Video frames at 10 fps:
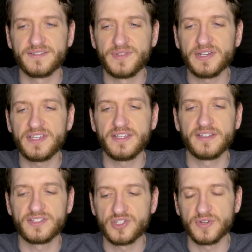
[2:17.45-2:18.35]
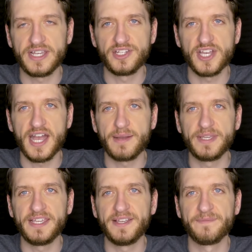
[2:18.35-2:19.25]
very strange
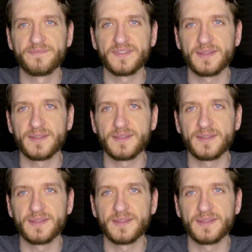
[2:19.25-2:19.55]
hobby.